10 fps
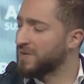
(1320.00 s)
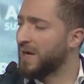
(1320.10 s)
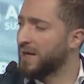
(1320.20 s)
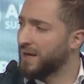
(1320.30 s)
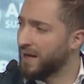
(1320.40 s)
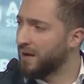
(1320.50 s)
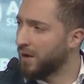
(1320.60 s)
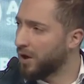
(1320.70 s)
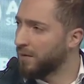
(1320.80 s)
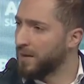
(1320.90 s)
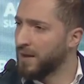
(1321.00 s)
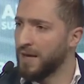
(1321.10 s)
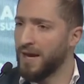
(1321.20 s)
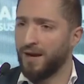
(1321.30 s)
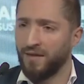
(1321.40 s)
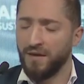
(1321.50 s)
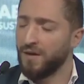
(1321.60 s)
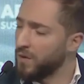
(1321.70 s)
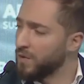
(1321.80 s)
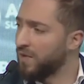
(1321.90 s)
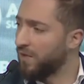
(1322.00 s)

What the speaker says: and society and economy. And I think